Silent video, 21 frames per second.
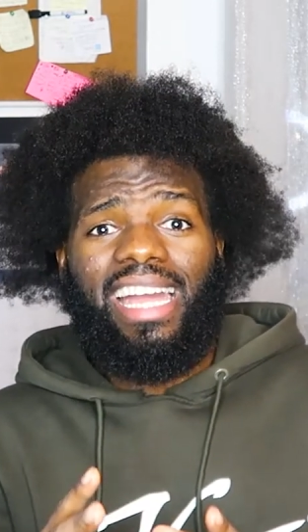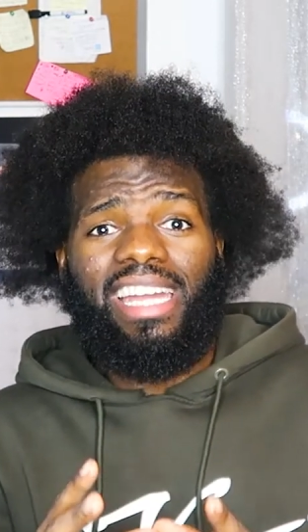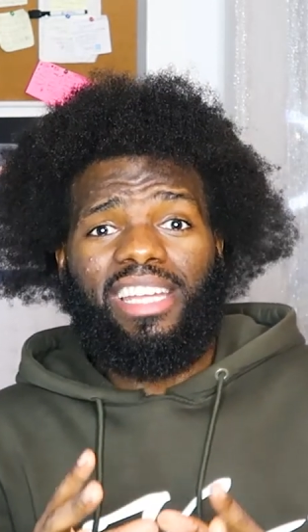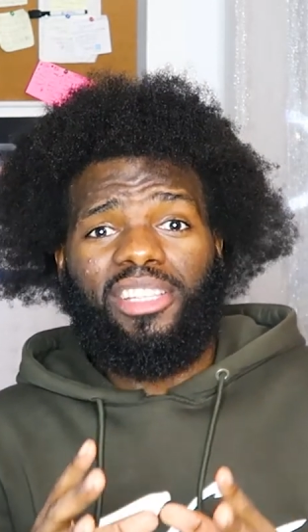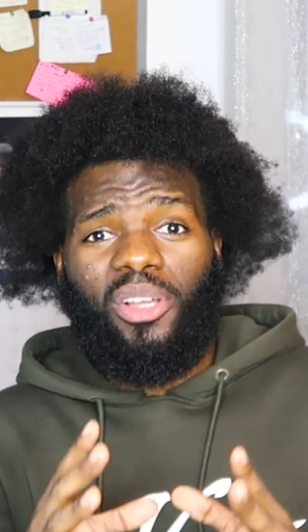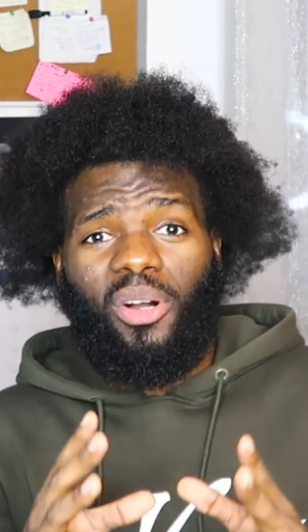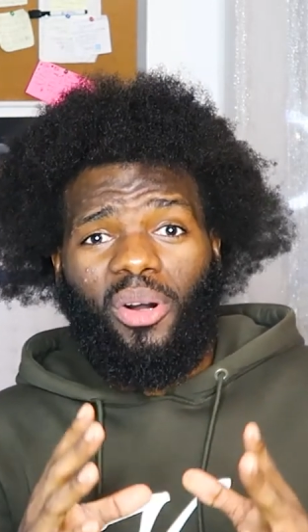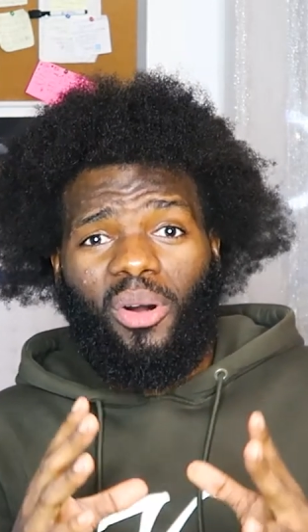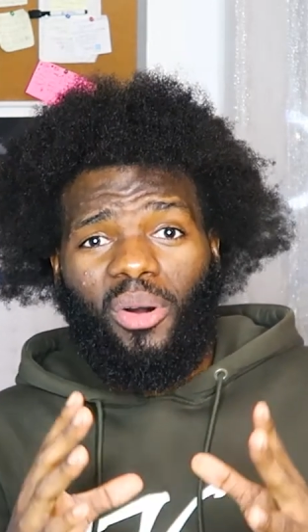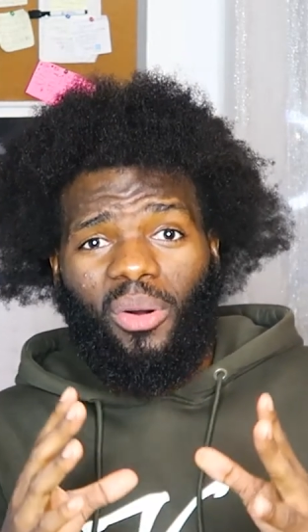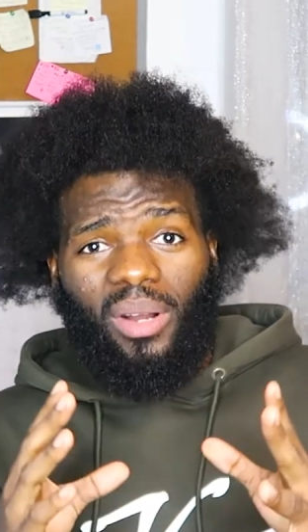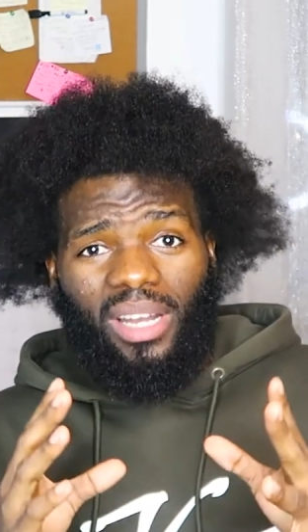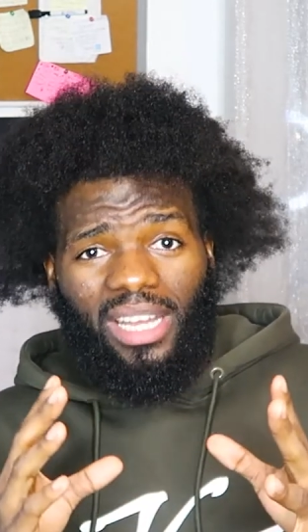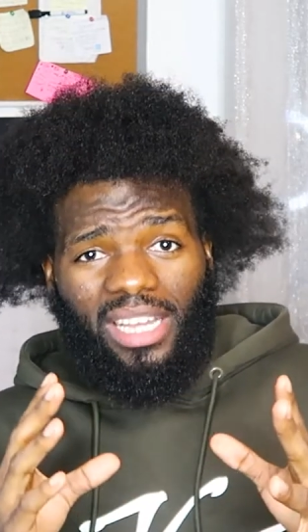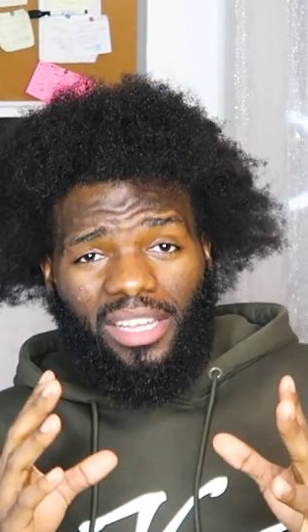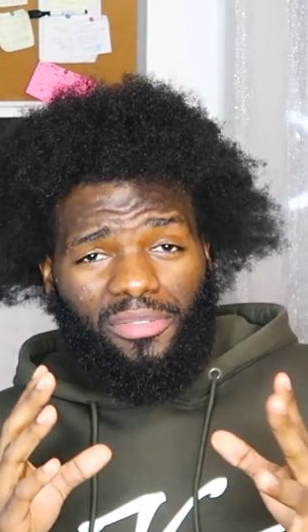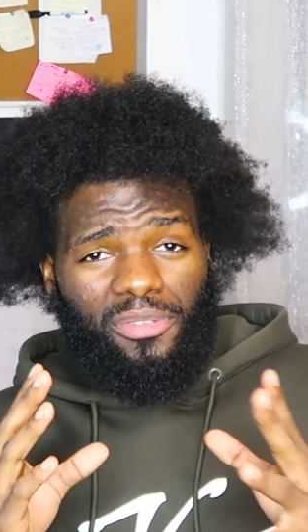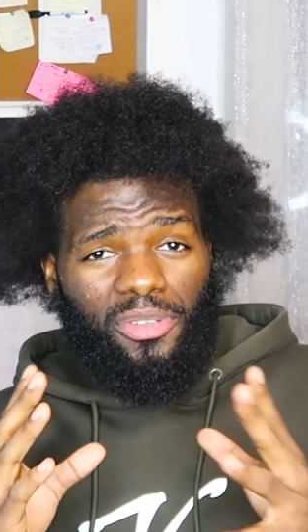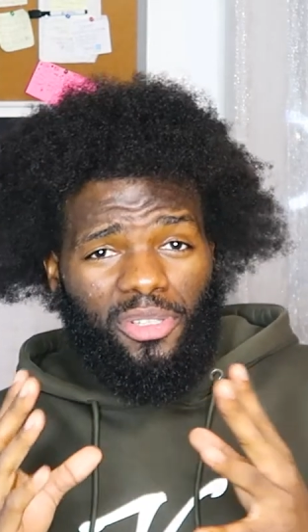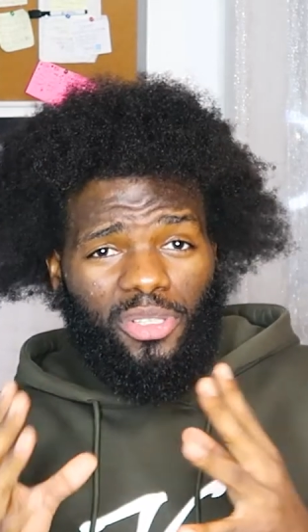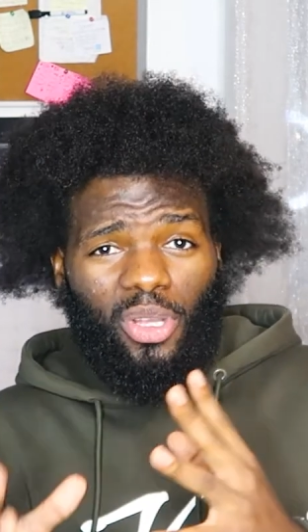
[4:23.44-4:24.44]
you know,
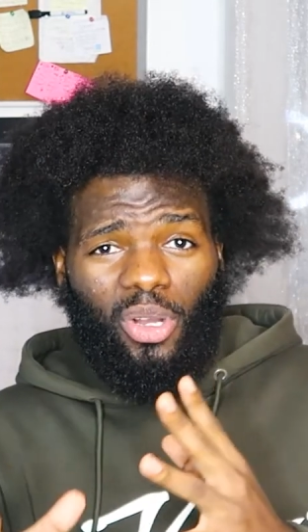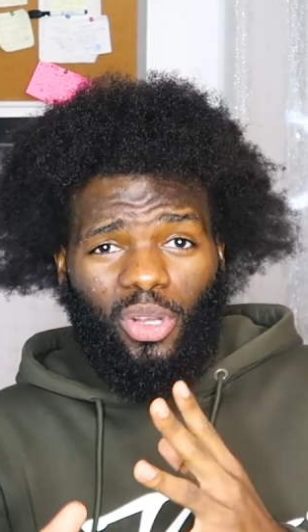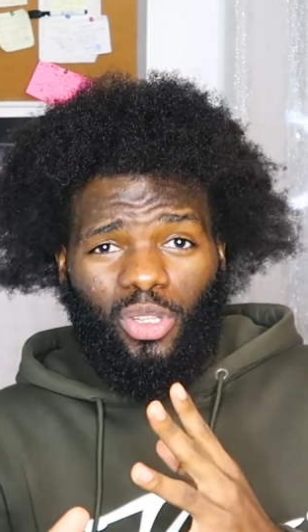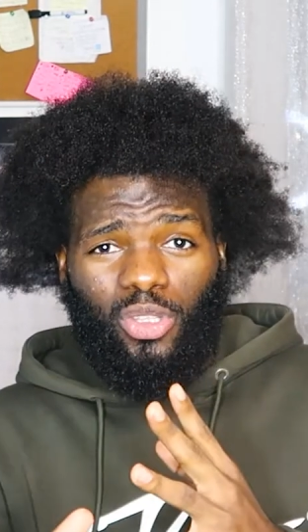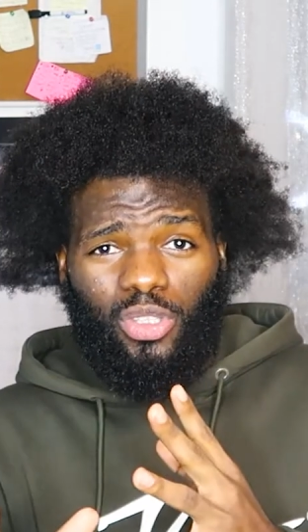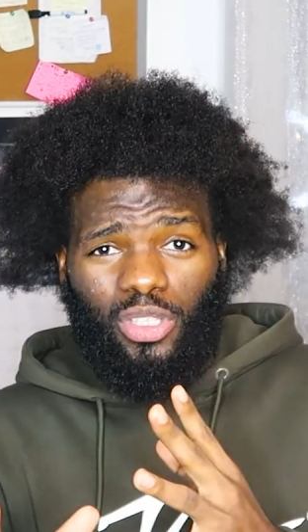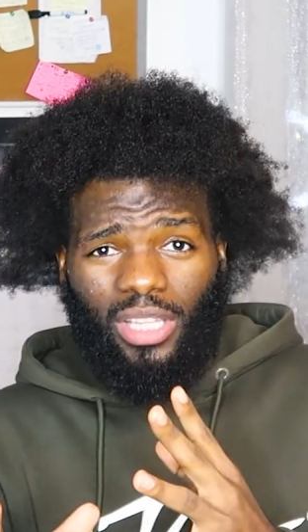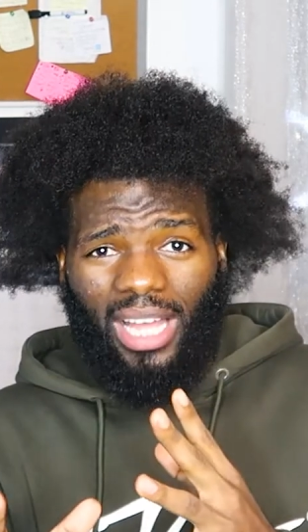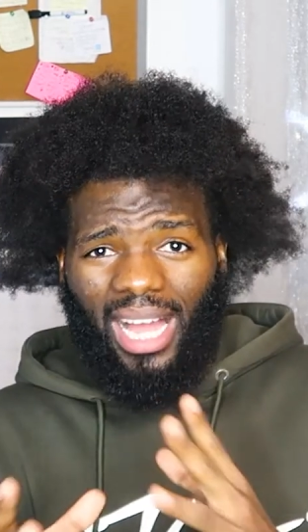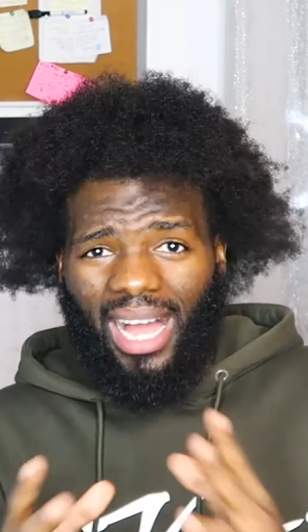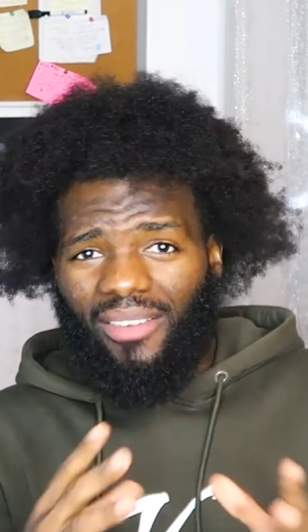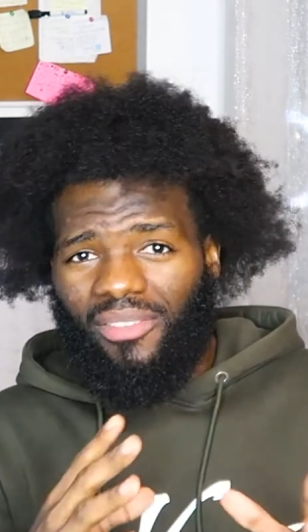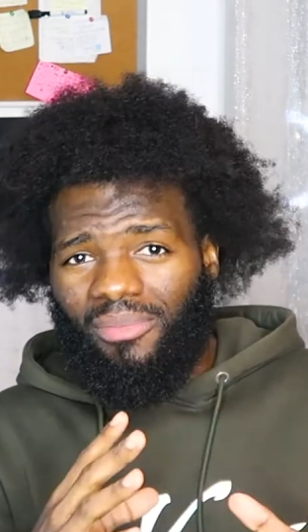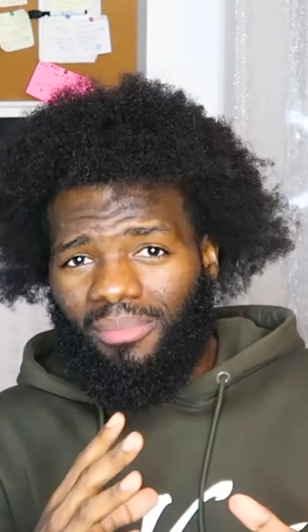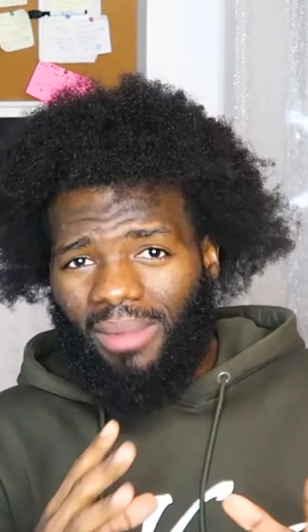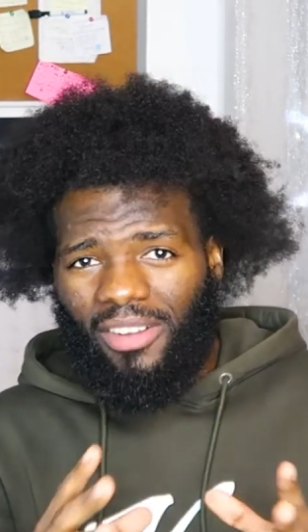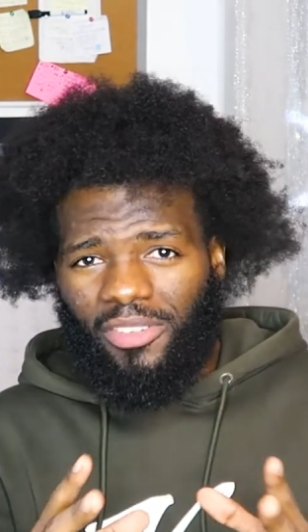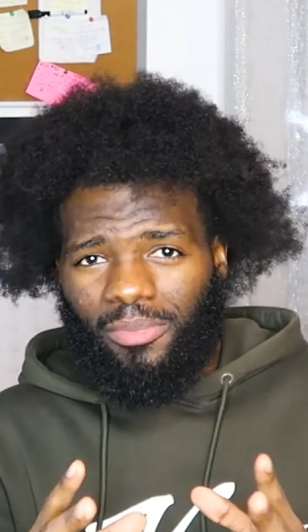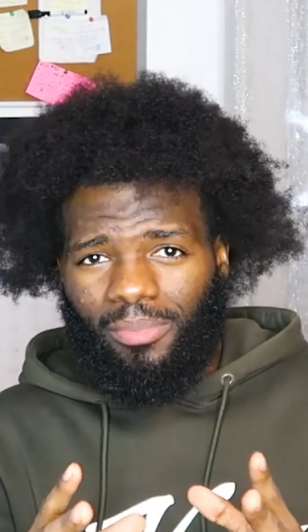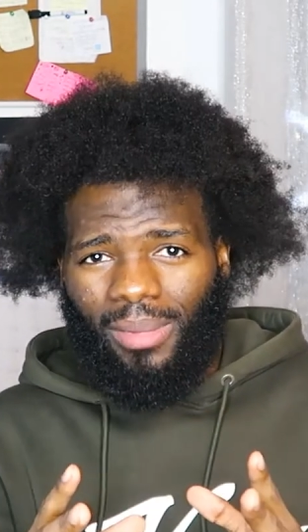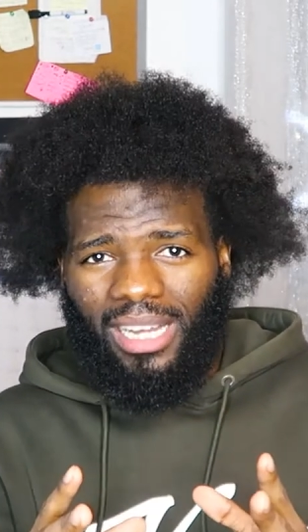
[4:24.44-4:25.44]
if you don't have math